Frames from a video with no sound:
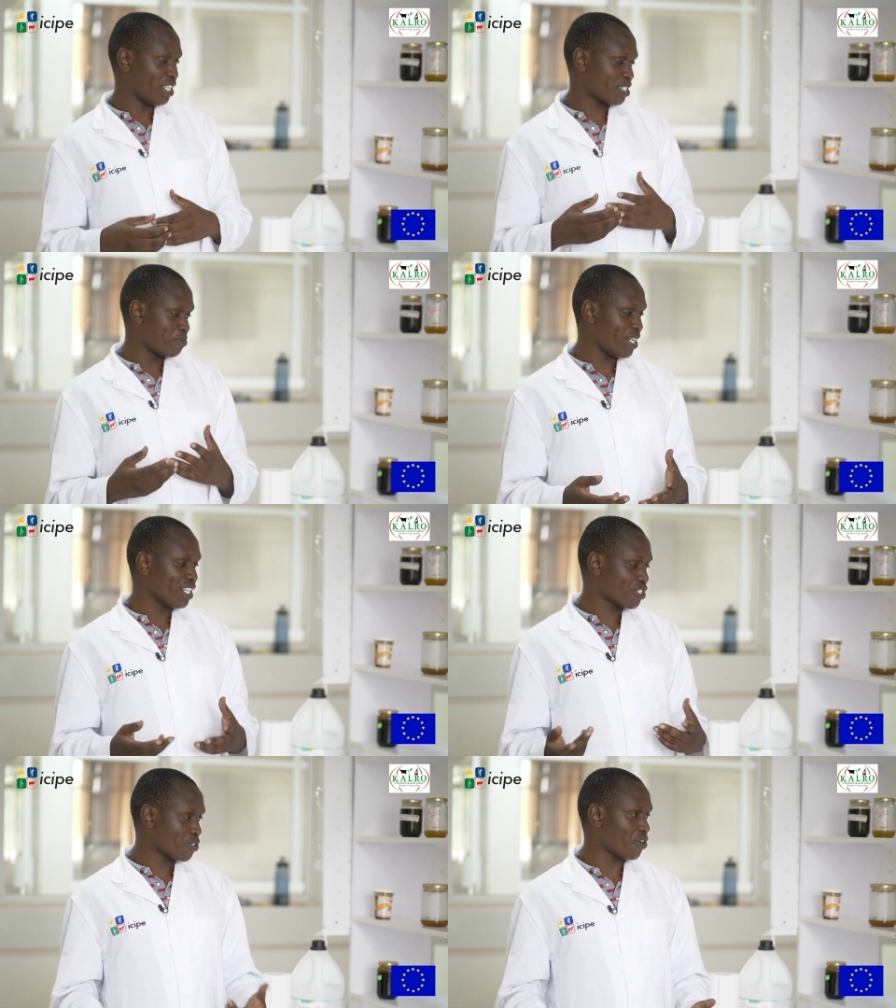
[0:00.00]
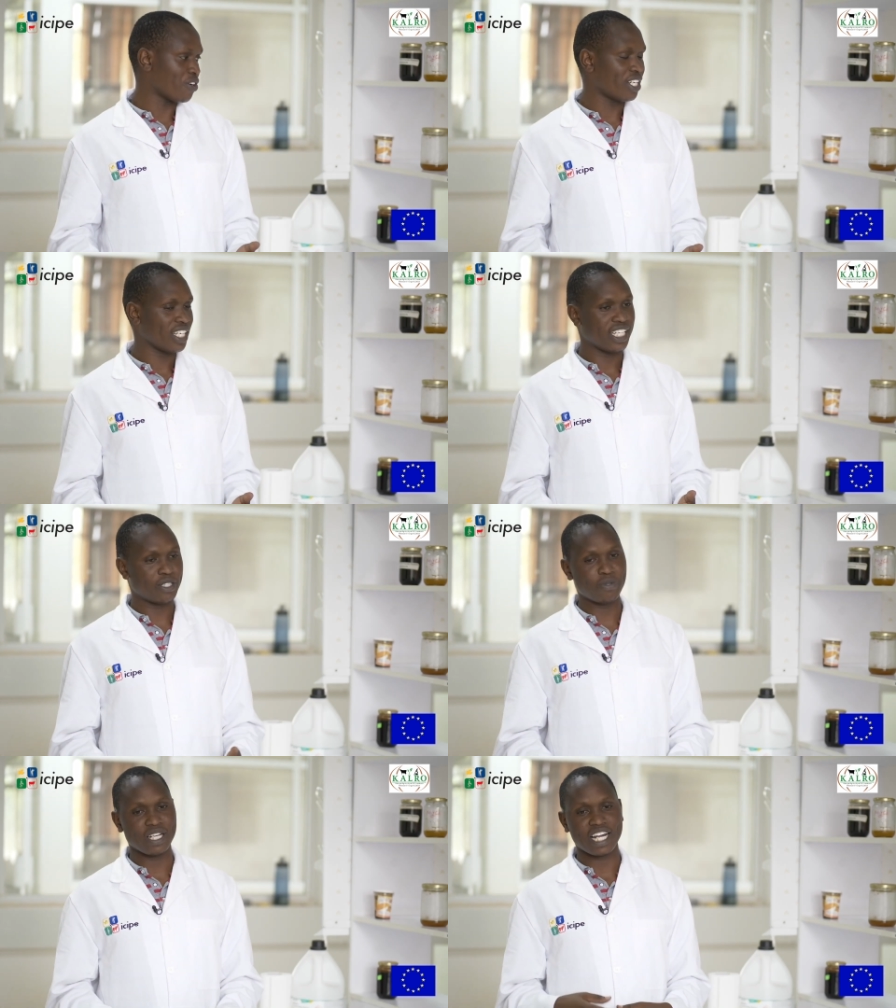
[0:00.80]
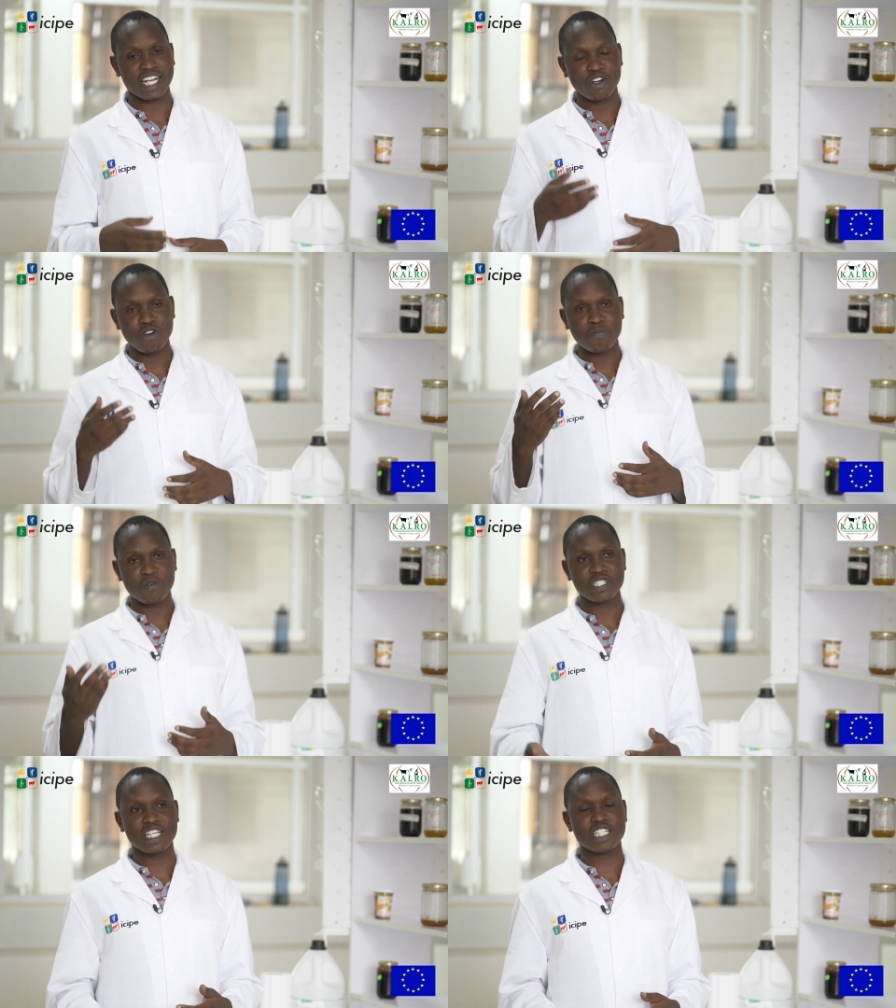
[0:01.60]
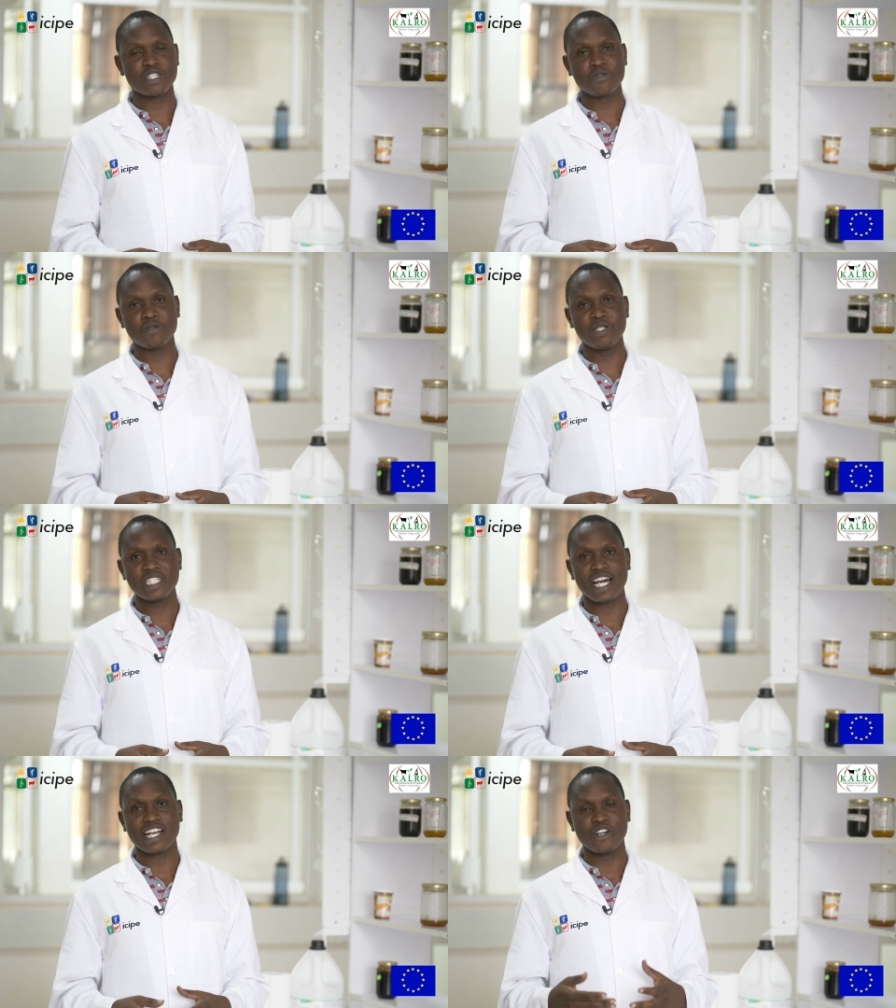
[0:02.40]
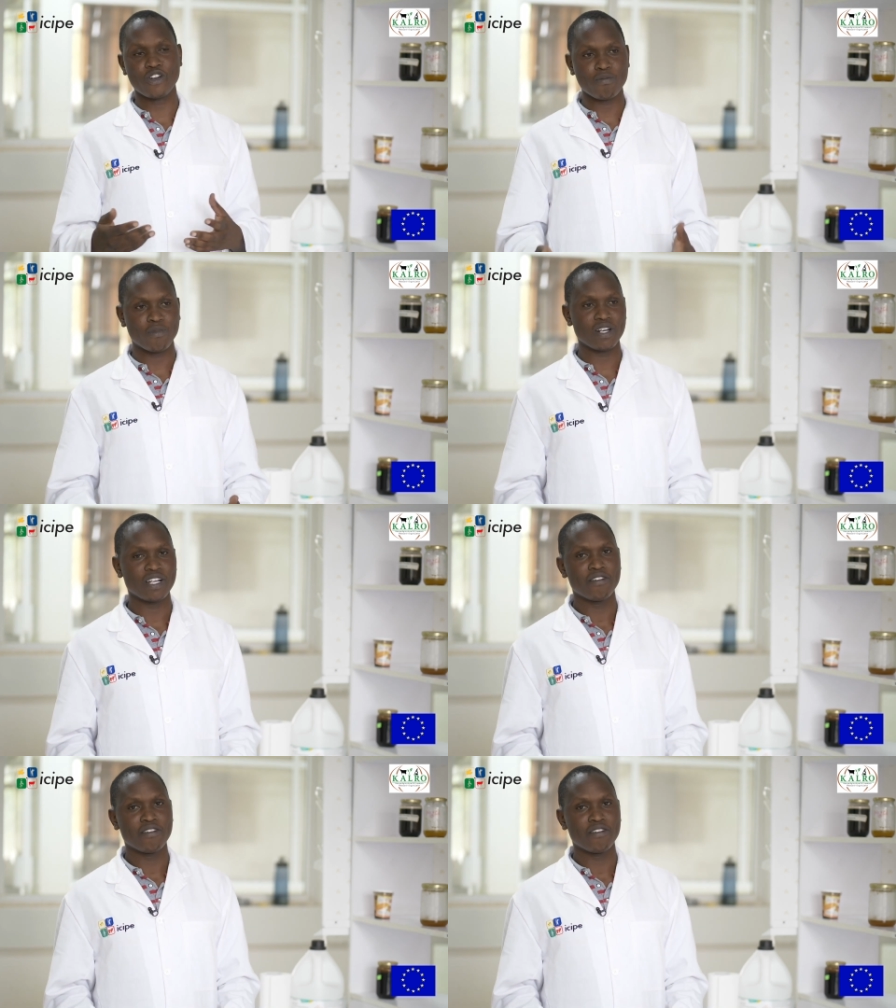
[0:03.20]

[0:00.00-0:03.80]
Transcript: it's being stored, it will undergo processes which are normal.